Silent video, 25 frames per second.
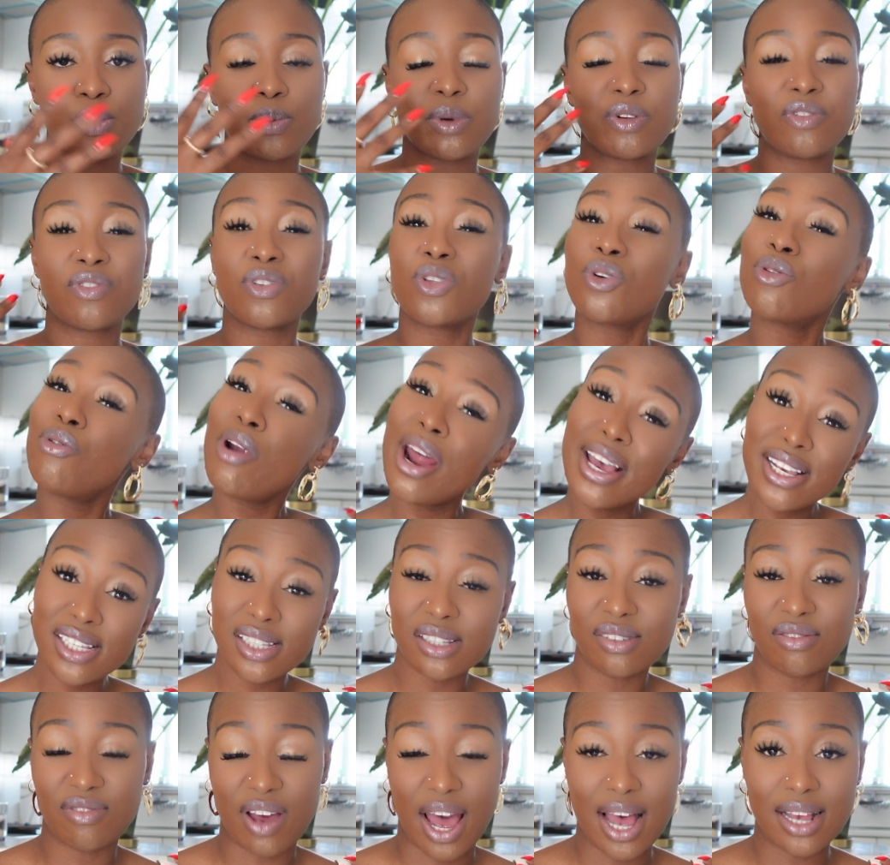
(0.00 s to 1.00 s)
But for the rest
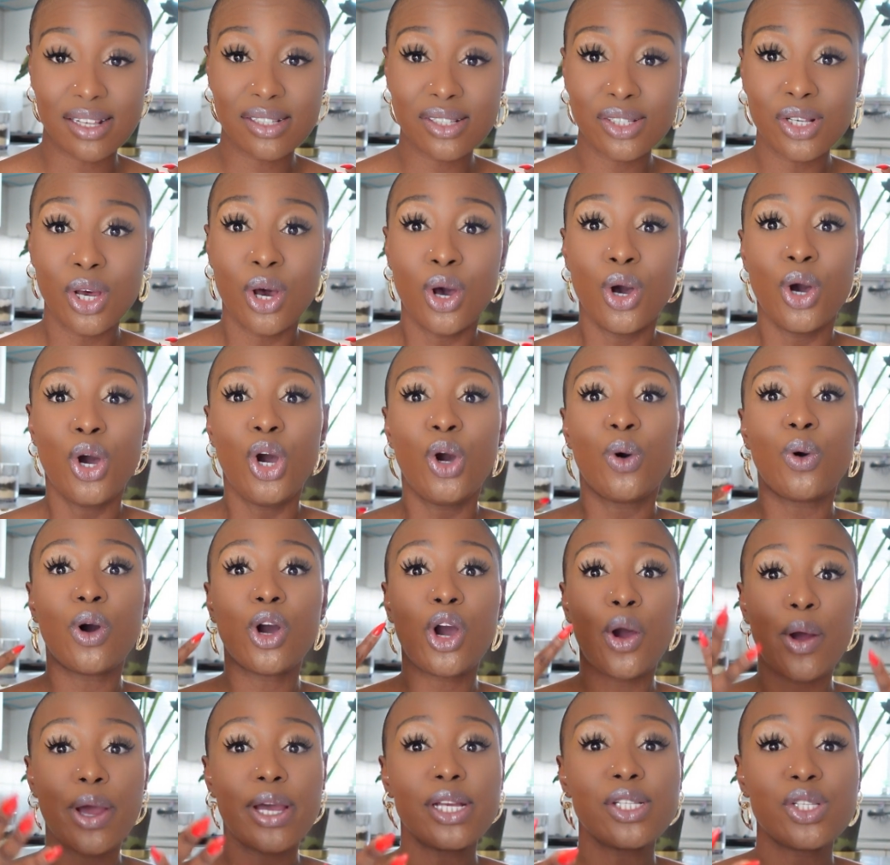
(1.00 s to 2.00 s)
of us who are
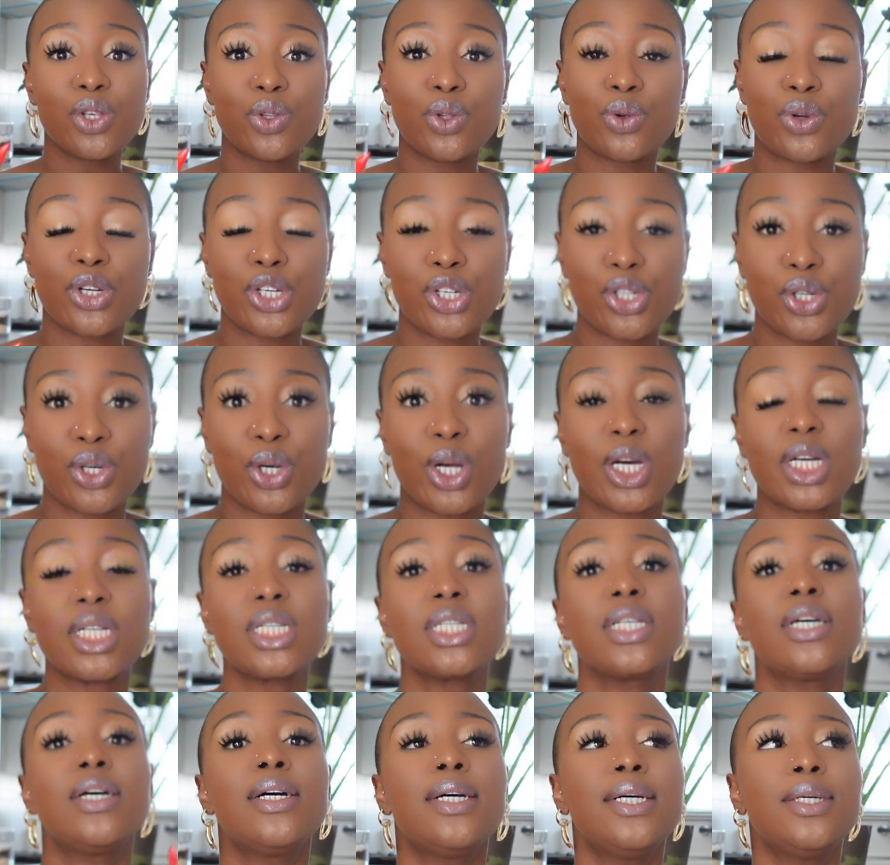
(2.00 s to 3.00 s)
going to the
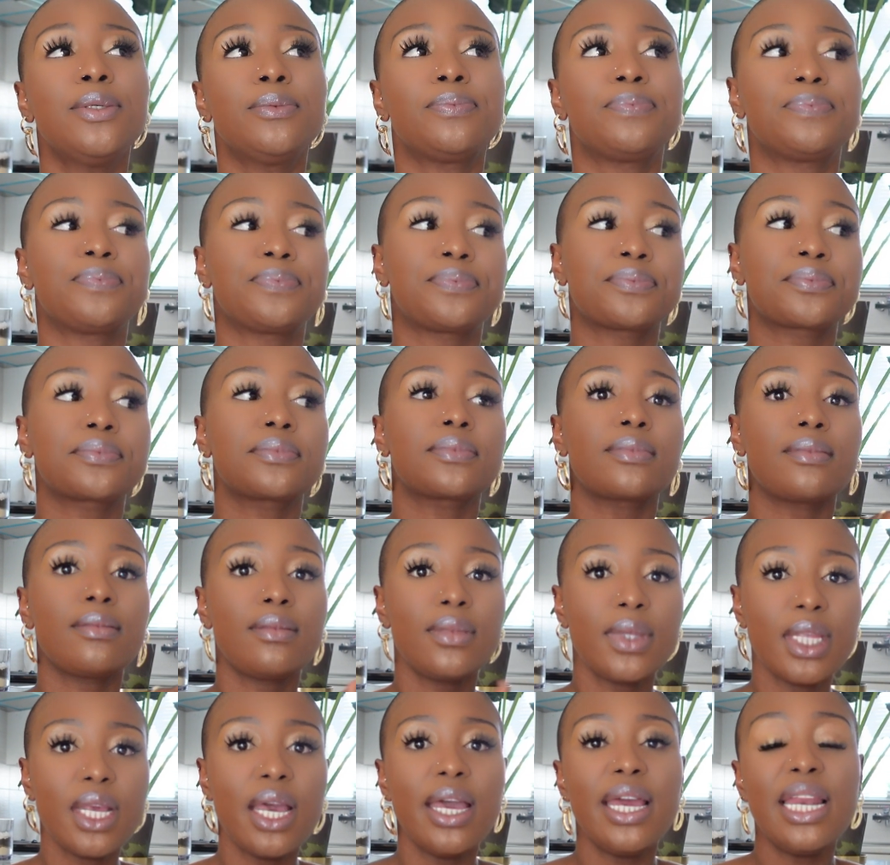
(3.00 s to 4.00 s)
restaurant,
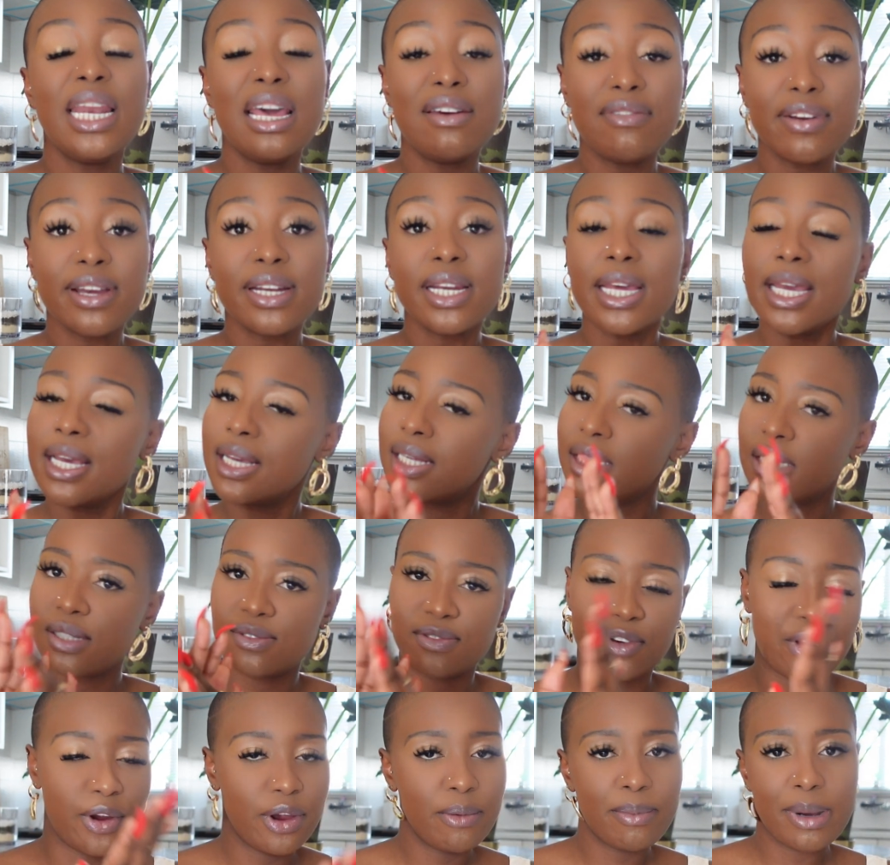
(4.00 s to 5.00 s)
11 is
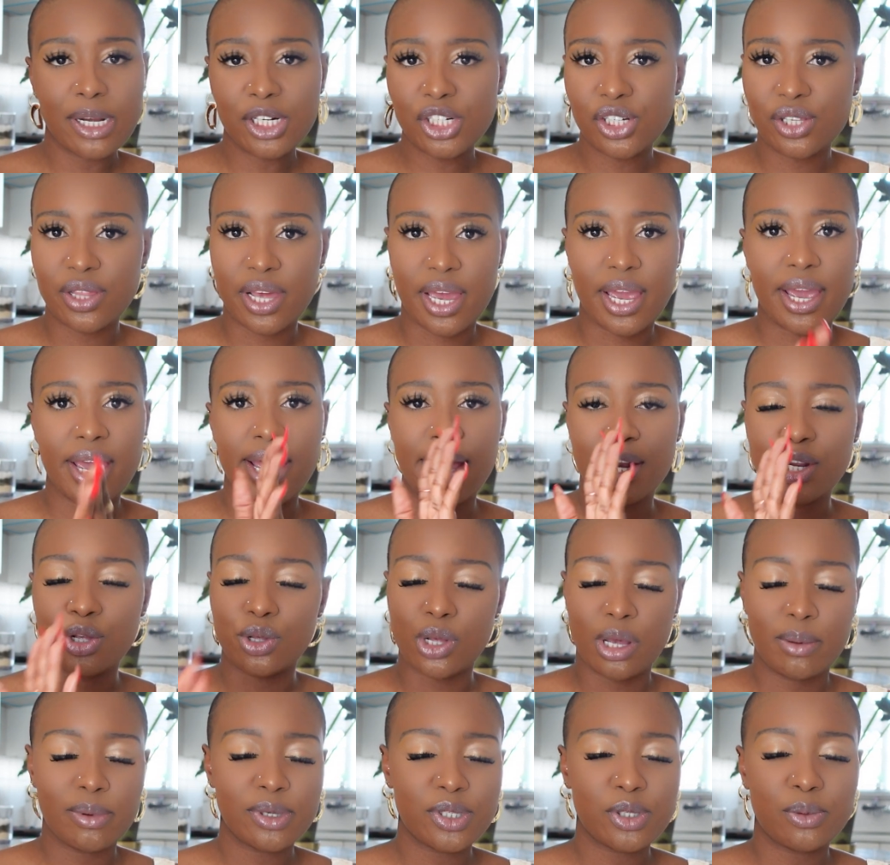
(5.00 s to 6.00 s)
very much there, and you're
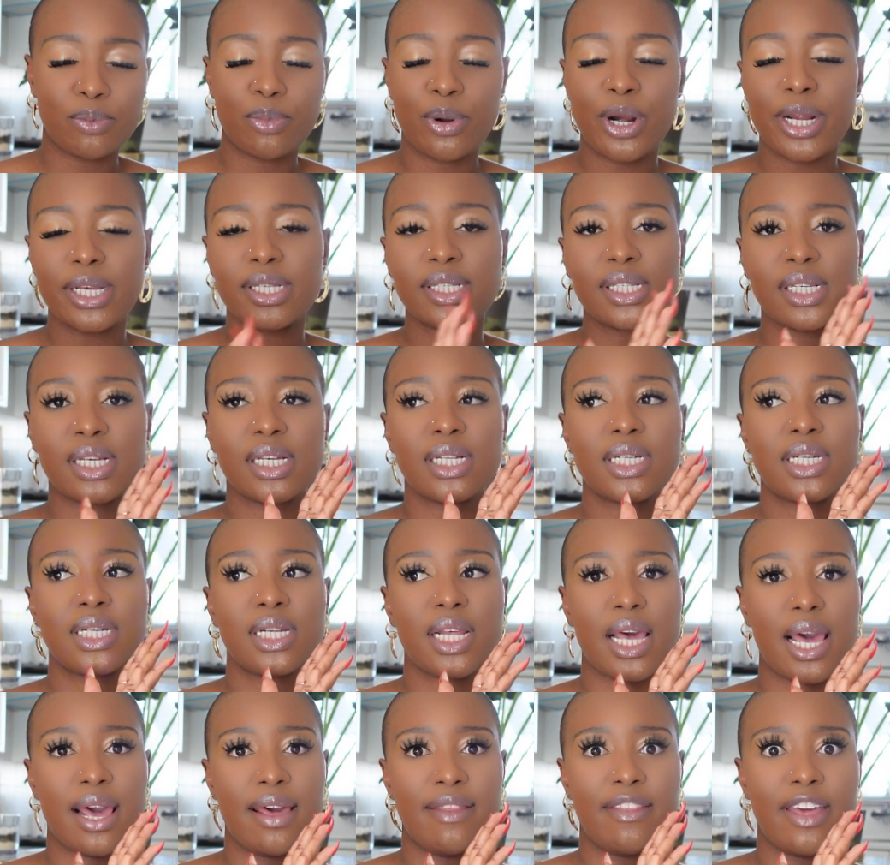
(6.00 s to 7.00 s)
able to press it,
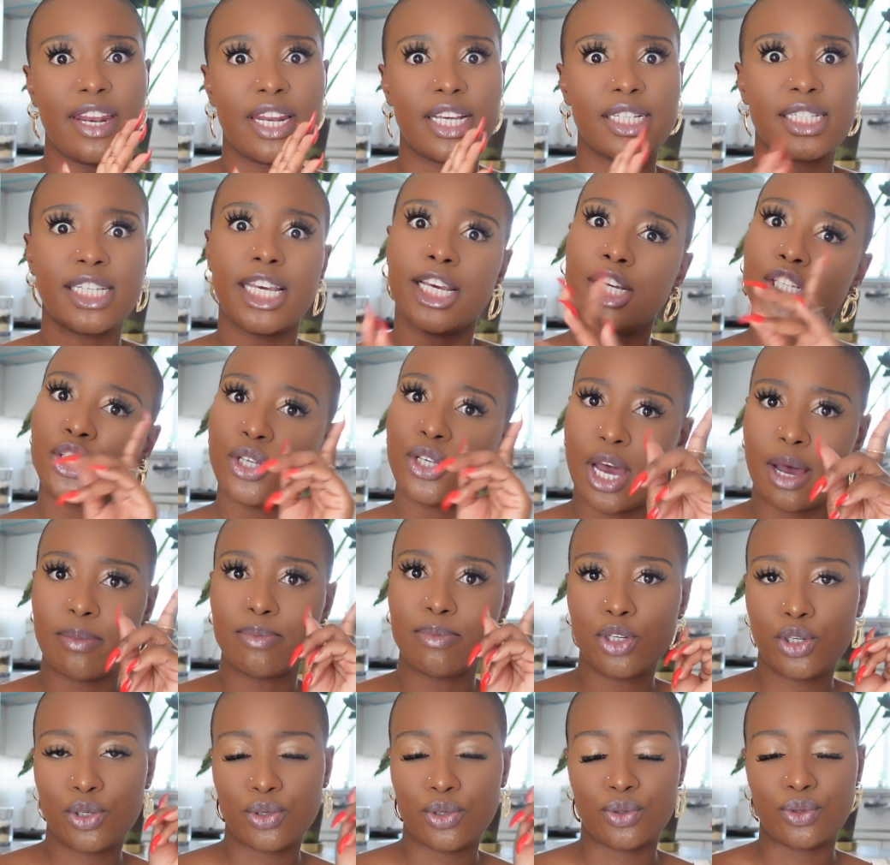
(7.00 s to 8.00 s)
and then it takes you up
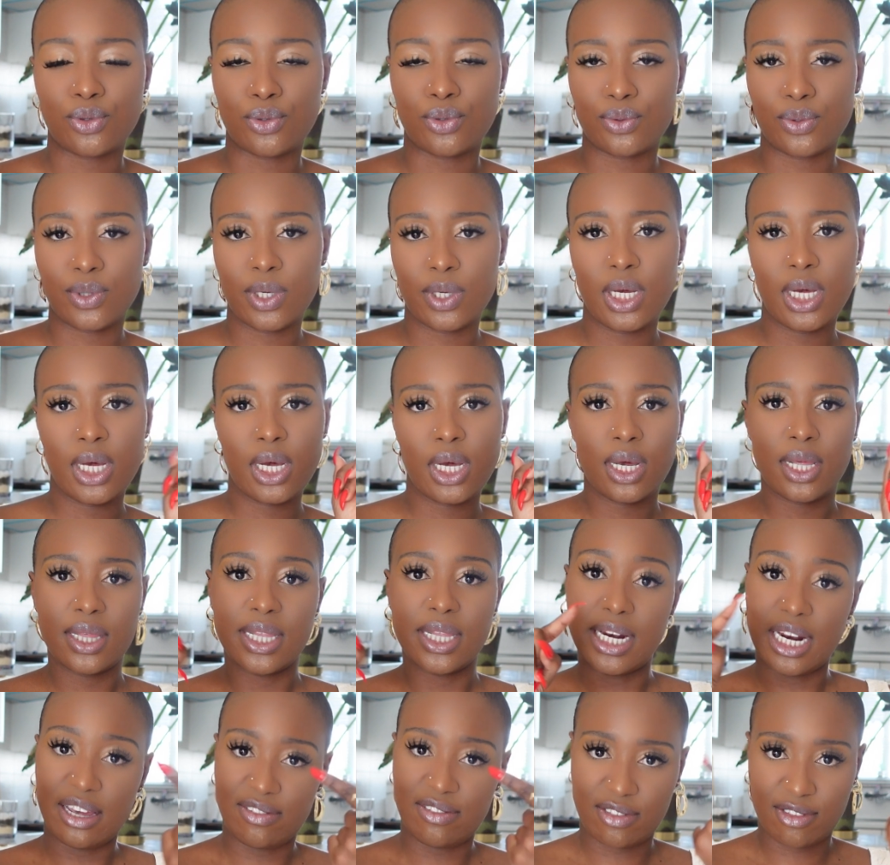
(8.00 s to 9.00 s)
to the
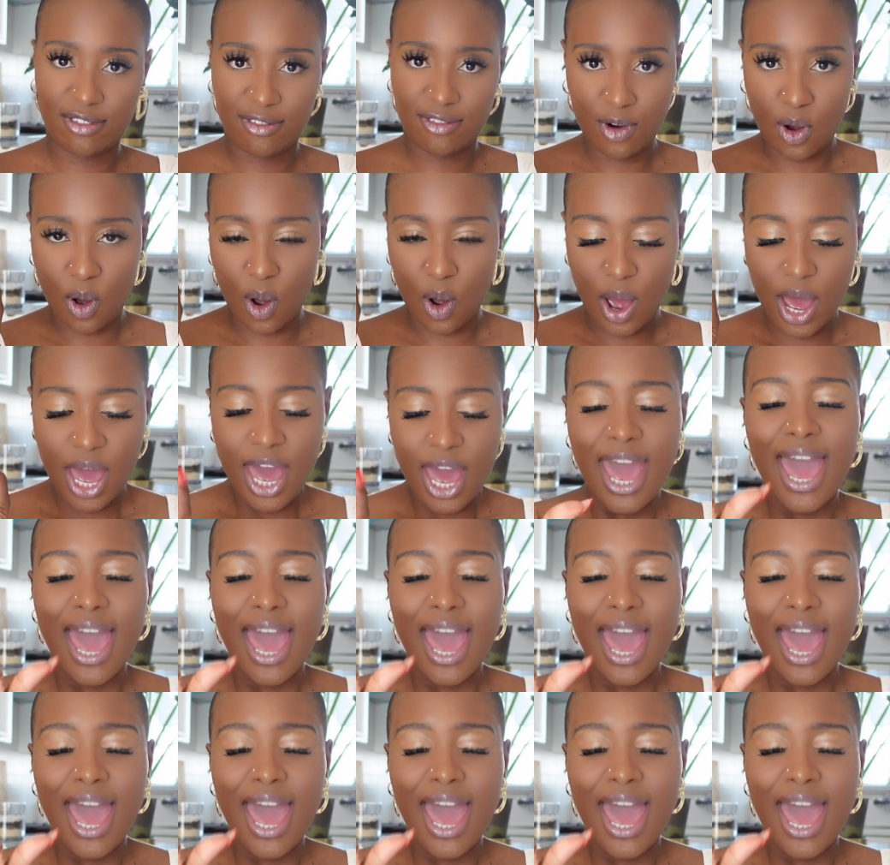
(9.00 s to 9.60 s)
11th floor.